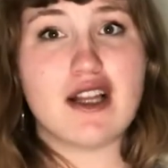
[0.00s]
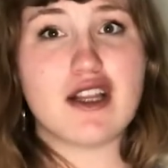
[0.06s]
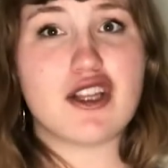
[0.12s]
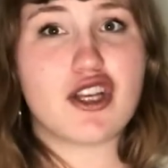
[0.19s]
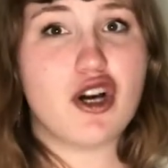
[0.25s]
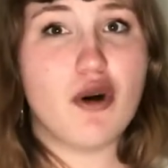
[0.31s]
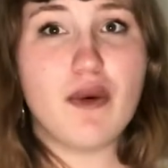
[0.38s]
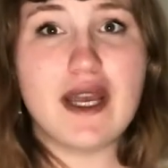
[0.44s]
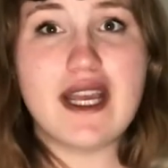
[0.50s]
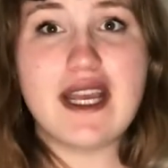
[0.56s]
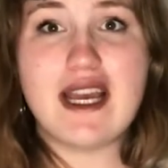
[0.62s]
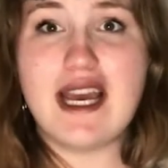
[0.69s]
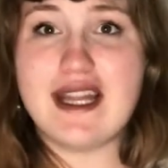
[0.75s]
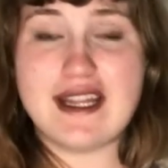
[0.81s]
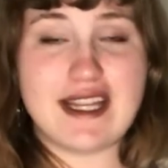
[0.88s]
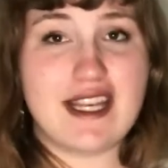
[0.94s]
going
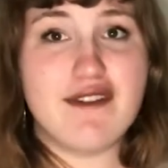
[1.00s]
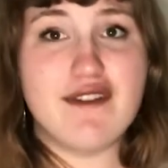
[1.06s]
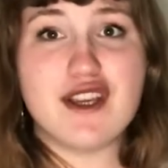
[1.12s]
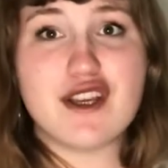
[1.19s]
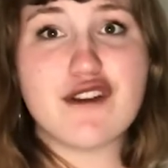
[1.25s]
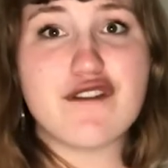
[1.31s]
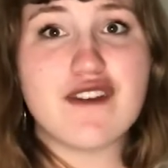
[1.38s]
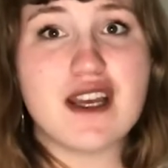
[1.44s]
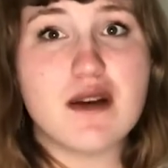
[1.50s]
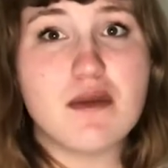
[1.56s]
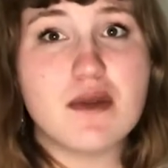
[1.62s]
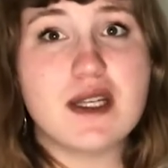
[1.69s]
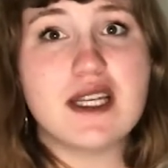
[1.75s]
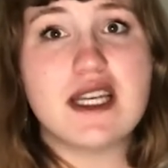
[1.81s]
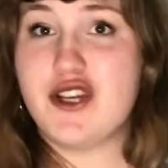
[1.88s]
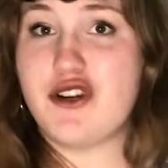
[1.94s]
and leaving your
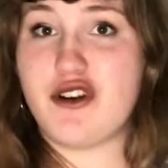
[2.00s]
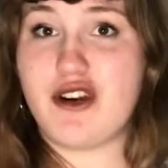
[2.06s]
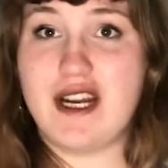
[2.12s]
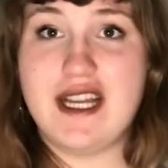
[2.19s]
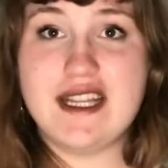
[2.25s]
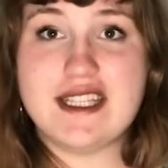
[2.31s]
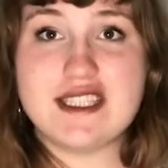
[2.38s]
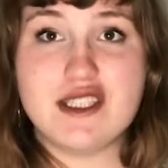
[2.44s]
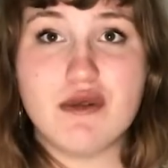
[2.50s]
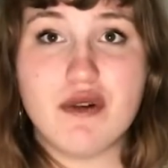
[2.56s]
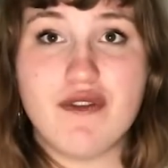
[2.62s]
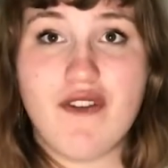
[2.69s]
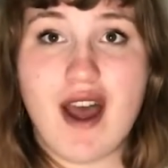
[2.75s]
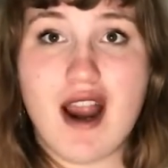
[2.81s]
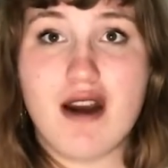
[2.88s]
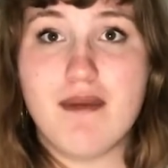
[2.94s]
family, you're in this new
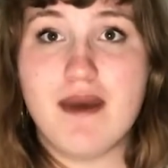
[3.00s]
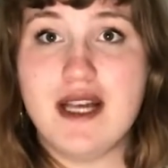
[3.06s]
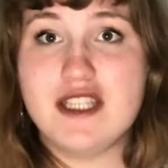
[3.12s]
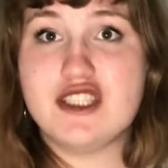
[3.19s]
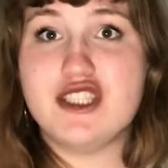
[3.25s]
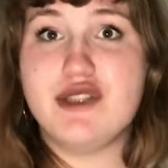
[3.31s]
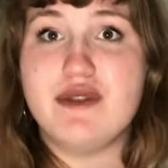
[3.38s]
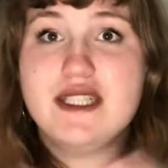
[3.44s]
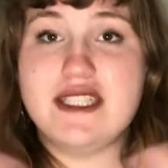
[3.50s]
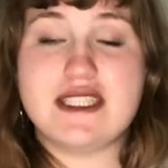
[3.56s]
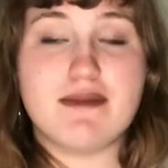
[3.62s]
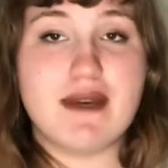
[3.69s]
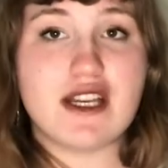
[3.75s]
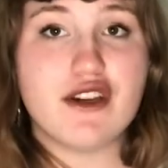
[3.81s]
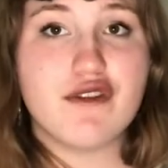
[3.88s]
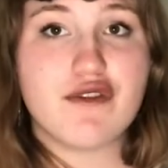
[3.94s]
environment, you need to
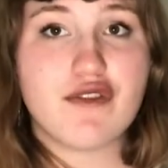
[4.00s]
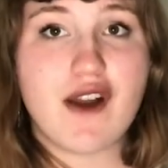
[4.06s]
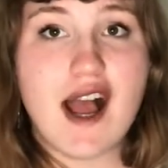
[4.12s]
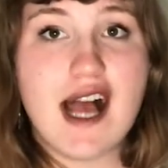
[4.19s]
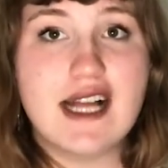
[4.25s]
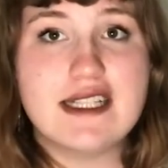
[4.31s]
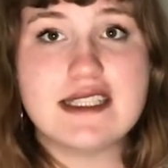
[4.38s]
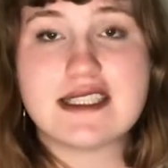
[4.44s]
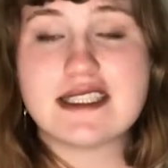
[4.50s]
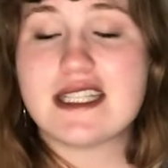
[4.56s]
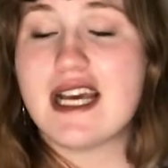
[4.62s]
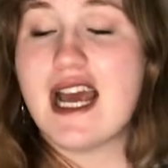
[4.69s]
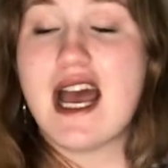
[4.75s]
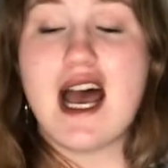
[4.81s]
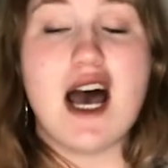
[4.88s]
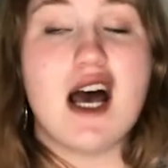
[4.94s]
make new friends.
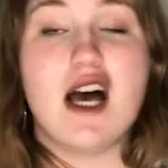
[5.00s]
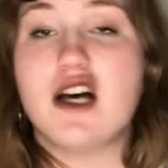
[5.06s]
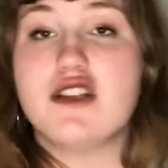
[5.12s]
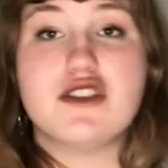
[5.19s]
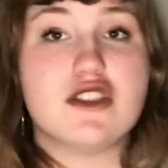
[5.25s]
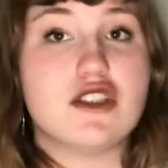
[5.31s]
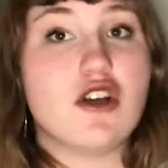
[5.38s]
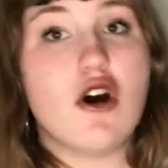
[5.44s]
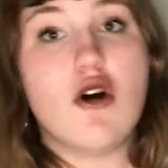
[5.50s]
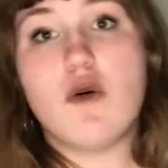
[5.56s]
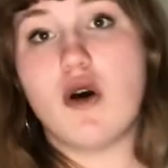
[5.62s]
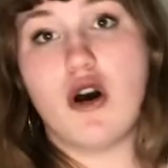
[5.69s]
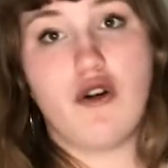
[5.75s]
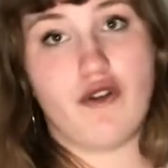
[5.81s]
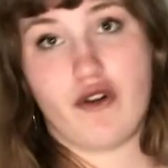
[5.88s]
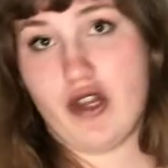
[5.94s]
Don't
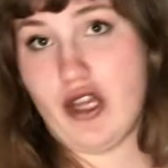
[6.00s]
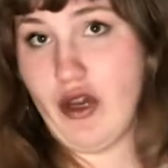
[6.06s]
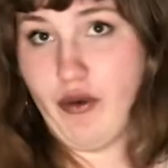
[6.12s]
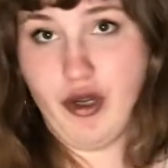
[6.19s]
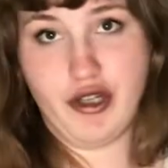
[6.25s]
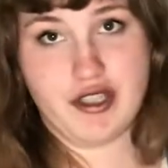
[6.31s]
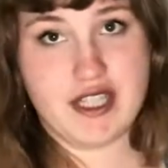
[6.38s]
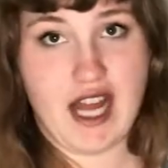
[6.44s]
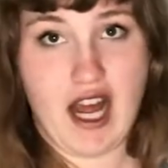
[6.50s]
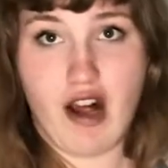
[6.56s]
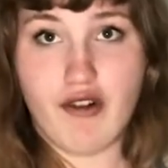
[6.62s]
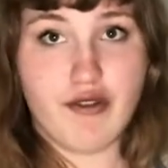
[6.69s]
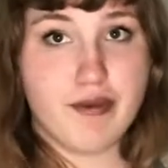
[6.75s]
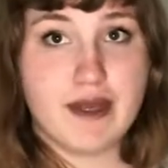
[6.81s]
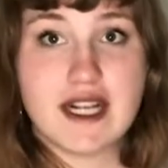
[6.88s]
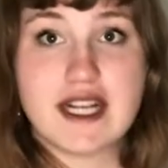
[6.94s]
overload
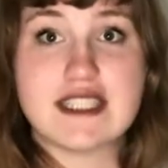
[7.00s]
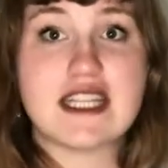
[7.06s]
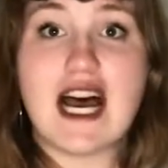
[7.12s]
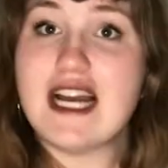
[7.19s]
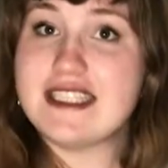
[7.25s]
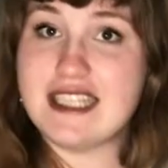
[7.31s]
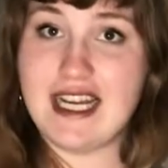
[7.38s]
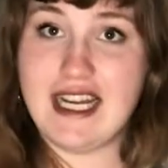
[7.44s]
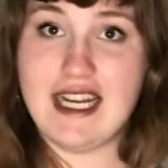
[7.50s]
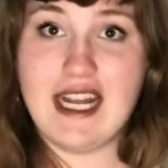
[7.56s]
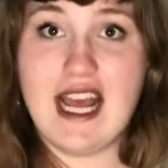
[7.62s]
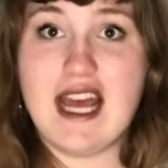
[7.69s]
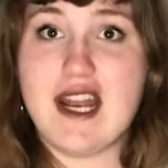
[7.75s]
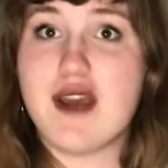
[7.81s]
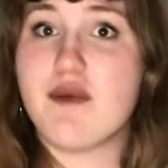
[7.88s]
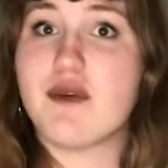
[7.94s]
yourself, because I did,
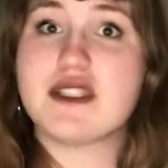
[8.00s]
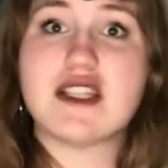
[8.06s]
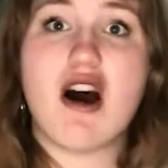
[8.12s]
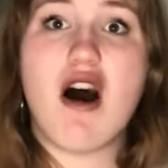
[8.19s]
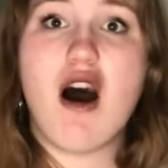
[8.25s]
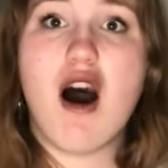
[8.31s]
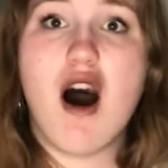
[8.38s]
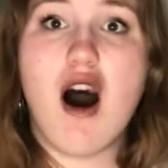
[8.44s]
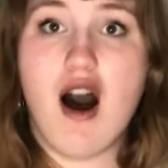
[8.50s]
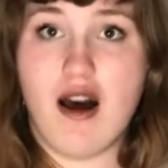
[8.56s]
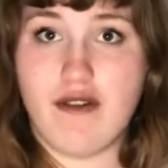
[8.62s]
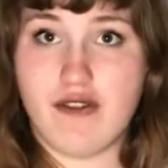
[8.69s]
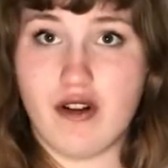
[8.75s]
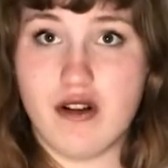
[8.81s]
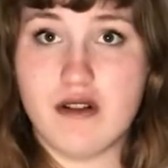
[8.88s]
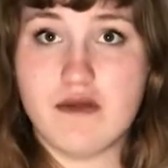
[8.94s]
and it was
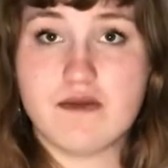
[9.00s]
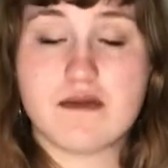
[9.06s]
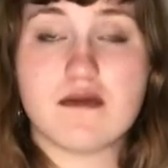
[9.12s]
awful.